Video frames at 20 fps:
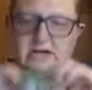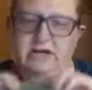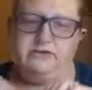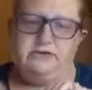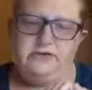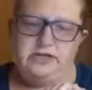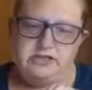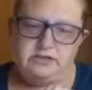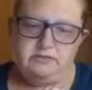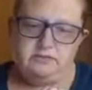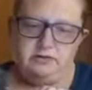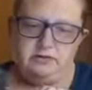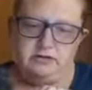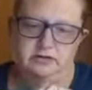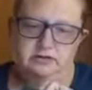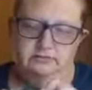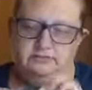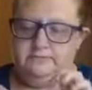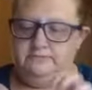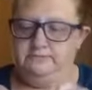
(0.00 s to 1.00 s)
this
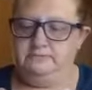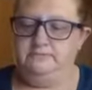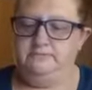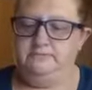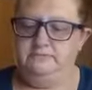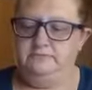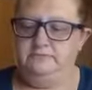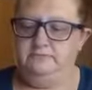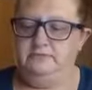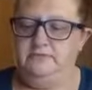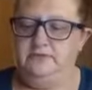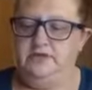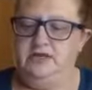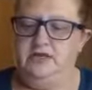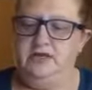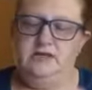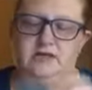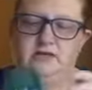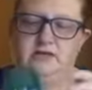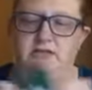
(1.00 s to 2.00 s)
one
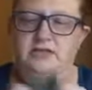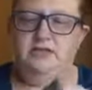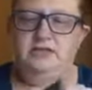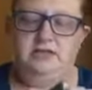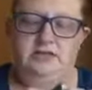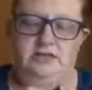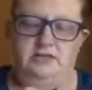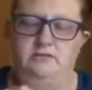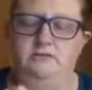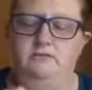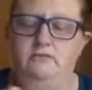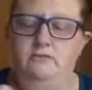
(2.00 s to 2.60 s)
is